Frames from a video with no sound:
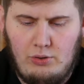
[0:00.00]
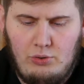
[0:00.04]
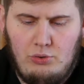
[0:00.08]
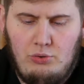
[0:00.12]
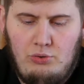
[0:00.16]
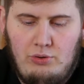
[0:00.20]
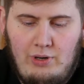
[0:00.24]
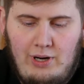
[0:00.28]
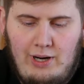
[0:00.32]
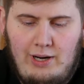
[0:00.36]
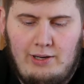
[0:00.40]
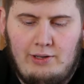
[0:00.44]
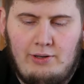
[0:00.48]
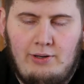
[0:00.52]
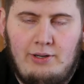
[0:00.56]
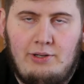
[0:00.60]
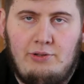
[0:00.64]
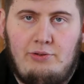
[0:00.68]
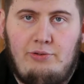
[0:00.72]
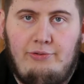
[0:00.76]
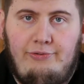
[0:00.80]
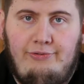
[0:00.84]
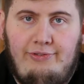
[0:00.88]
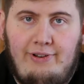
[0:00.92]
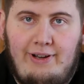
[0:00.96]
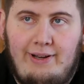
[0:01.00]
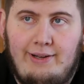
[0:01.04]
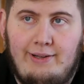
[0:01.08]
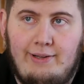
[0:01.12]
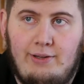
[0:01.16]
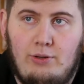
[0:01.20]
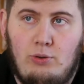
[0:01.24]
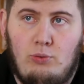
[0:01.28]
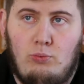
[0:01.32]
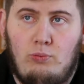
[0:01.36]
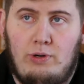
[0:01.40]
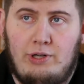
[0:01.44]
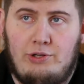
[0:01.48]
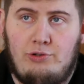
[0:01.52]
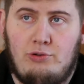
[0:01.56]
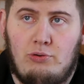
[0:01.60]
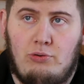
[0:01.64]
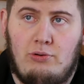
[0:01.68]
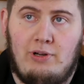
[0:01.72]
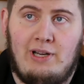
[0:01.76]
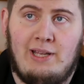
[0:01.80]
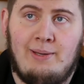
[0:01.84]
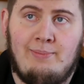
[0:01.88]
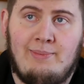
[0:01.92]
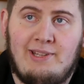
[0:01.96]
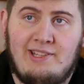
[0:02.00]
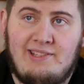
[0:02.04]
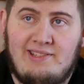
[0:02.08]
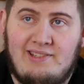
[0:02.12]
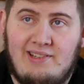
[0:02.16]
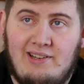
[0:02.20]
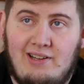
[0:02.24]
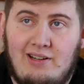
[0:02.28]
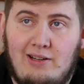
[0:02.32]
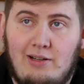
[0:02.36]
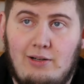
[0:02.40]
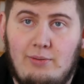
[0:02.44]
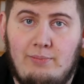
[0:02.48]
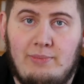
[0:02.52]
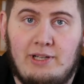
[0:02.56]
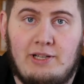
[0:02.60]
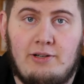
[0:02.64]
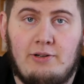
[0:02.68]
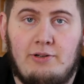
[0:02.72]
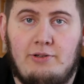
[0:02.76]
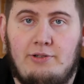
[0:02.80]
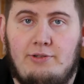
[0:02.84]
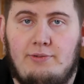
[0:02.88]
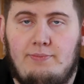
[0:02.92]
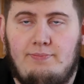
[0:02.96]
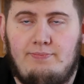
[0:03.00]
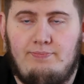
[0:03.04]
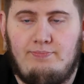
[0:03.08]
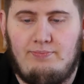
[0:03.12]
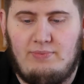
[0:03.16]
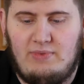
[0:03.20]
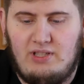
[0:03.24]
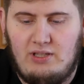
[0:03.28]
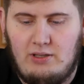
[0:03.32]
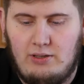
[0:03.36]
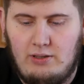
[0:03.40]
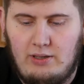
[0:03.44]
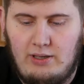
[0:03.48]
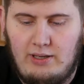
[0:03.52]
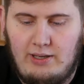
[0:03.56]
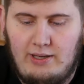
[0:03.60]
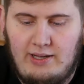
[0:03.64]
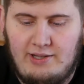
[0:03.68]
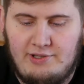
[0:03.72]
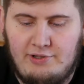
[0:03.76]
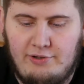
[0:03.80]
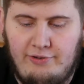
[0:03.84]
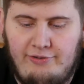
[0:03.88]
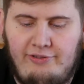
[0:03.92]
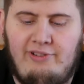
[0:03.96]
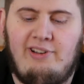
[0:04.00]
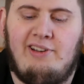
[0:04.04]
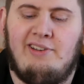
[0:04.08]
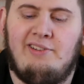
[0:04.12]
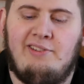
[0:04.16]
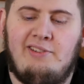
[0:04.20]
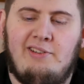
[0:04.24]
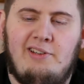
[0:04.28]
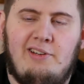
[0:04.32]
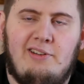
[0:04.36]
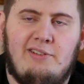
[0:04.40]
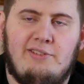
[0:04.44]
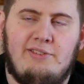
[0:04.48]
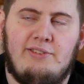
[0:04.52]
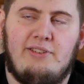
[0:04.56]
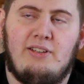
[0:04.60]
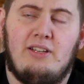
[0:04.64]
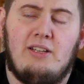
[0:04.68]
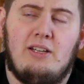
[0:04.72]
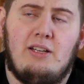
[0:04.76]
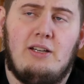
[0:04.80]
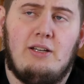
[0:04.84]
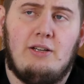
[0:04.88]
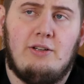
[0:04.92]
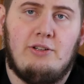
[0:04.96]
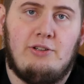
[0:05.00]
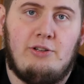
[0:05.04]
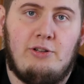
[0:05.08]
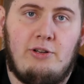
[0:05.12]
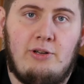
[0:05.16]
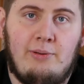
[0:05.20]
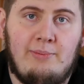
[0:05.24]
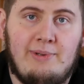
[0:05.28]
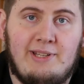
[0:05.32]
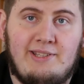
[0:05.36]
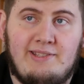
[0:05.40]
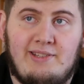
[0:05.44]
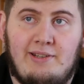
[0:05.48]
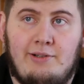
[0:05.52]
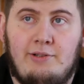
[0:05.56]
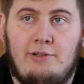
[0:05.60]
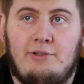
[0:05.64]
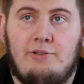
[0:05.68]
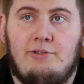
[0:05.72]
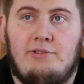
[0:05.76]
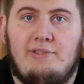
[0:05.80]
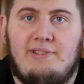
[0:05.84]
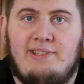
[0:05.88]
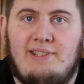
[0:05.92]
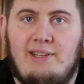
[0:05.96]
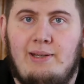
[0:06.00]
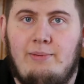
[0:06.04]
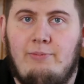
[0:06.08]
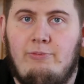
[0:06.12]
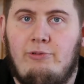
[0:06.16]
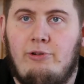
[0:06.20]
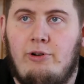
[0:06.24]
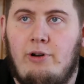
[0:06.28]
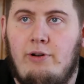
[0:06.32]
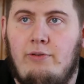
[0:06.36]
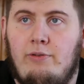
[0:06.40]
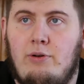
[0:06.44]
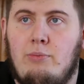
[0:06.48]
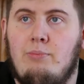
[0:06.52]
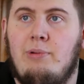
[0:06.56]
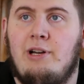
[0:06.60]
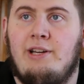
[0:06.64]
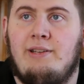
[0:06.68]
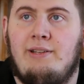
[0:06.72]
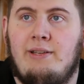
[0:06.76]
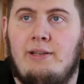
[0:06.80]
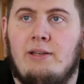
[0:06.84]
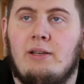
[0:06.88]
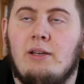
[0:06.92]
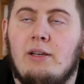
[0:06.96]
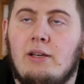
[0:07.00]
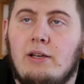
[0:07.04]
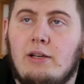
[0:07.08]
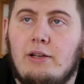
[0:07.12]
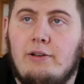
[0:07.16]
You are going to find what your limits are, because as you find out, the limits are not the same for everybody.